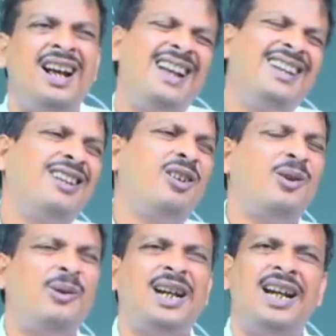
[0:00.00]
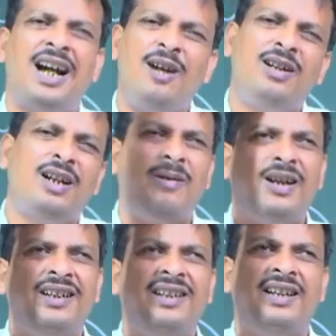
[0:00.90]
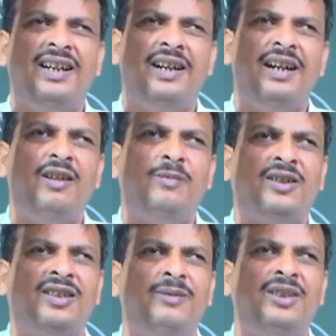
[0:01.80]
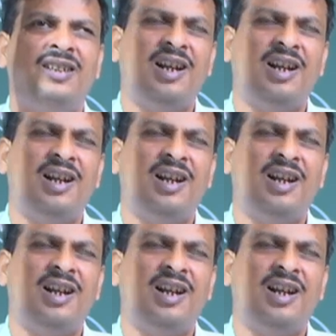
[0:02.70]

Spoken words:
and they thought, okay, I will cover in the end of the semester,